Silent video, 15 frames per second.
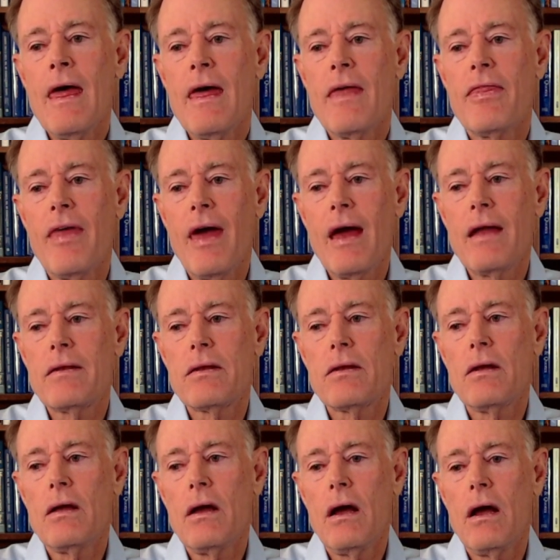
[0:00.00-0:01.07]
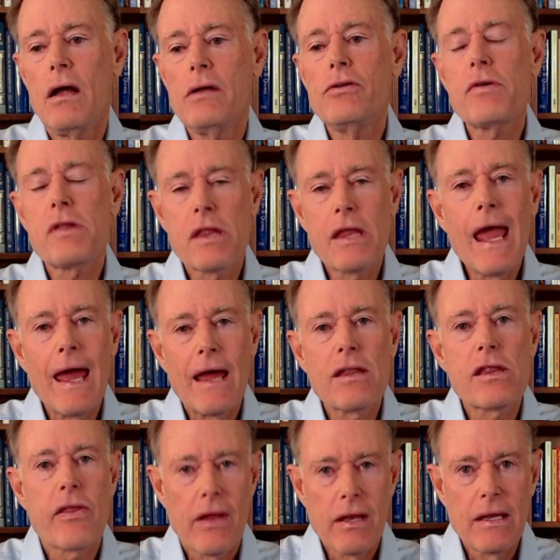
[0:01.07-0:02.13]
that
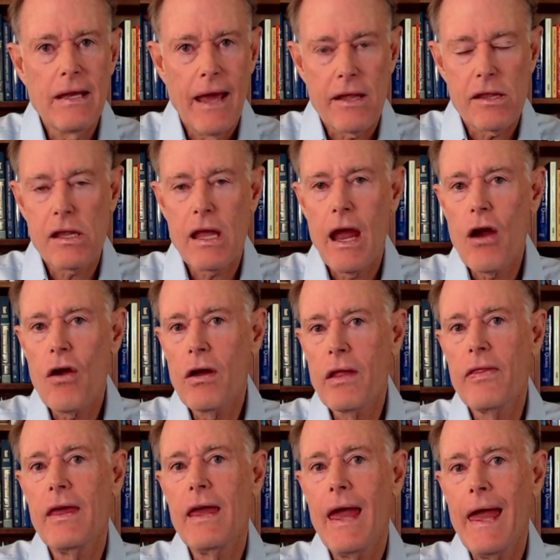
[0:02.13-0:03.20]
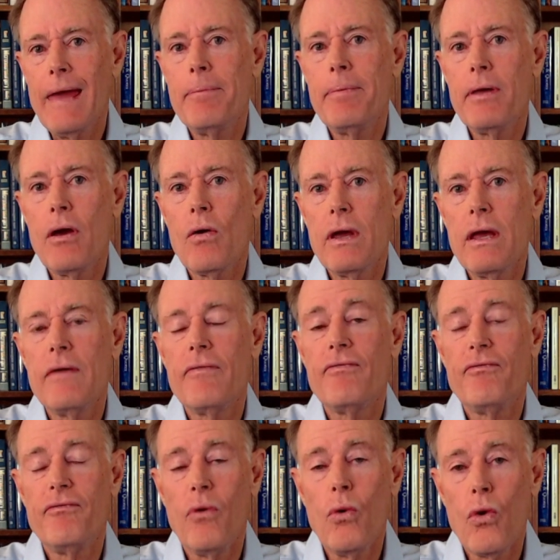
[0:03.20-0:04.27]
understands that, yes, carrying the
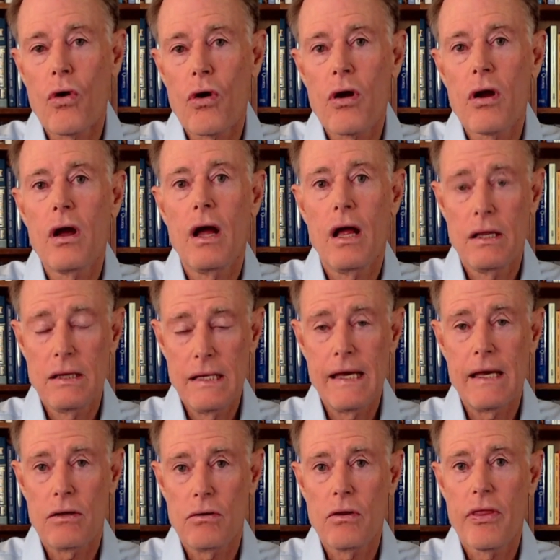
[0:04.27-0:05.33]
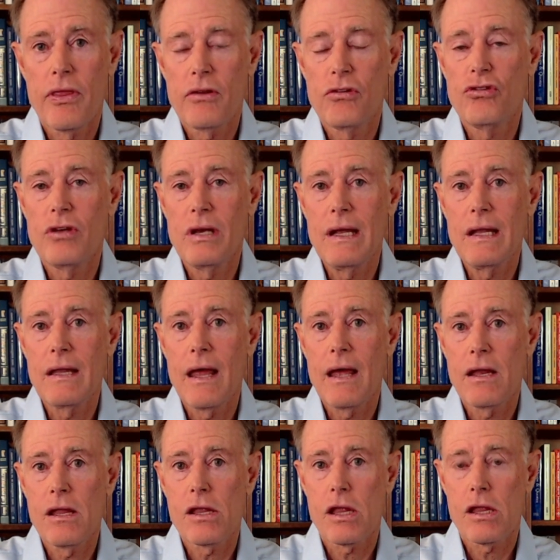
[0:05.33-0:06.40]
APOE4 allele, the gene that
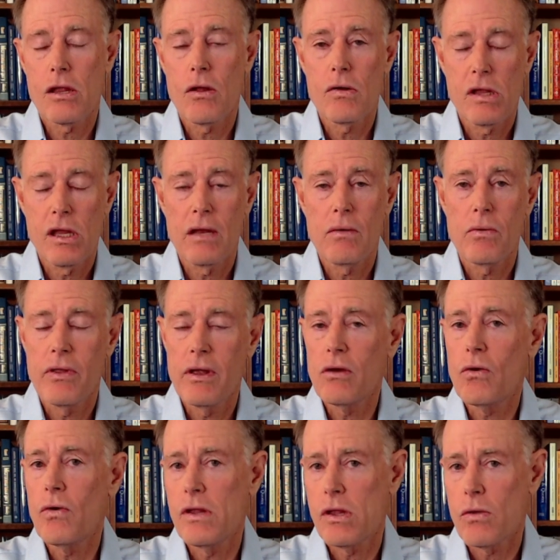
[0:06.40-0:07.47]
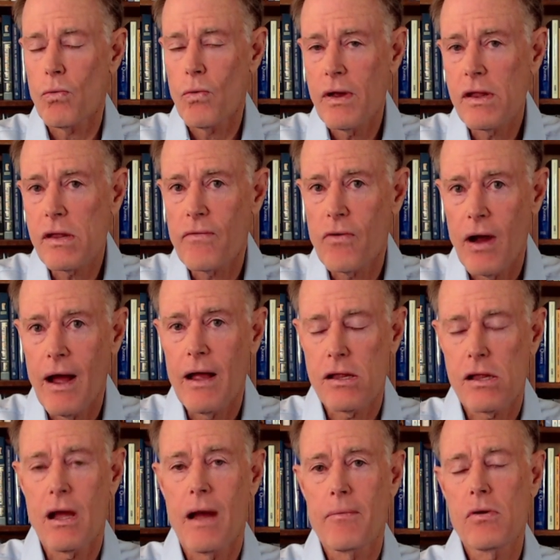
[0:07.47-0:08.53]
is associated with increased risk for
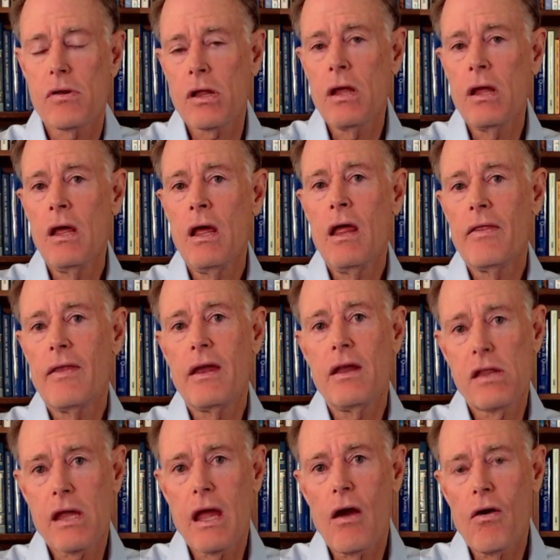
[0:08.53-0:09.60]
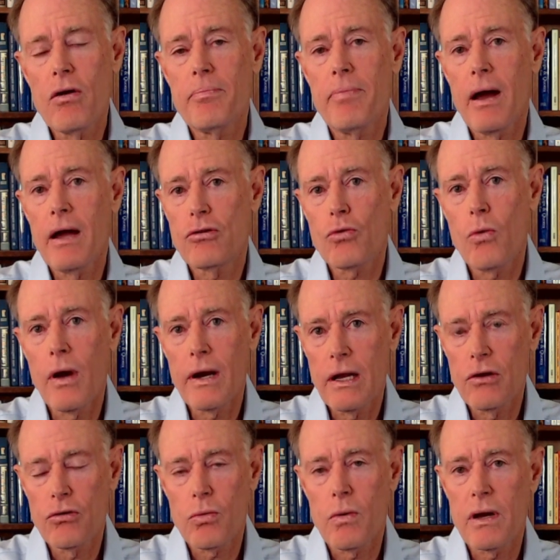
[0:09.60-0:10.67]
Alzheimer's, that is carried by 20 to
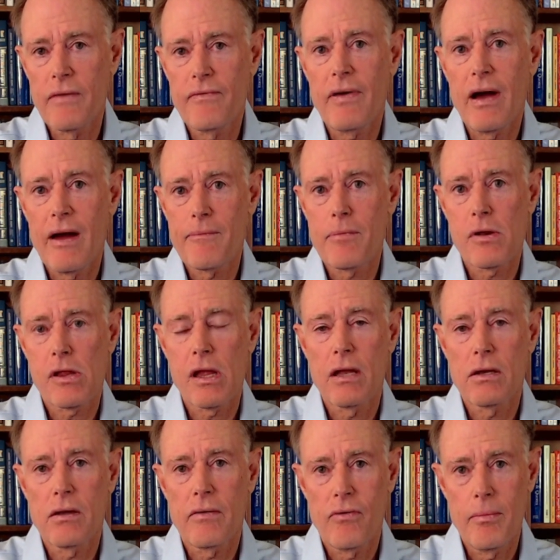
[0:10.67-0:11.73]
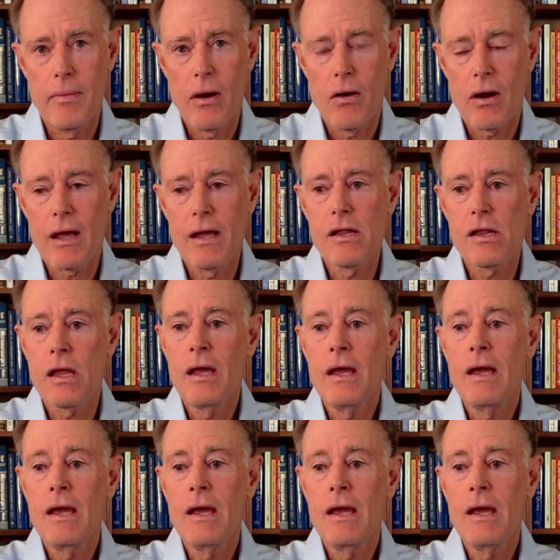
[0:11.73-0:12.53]
25% of Americans,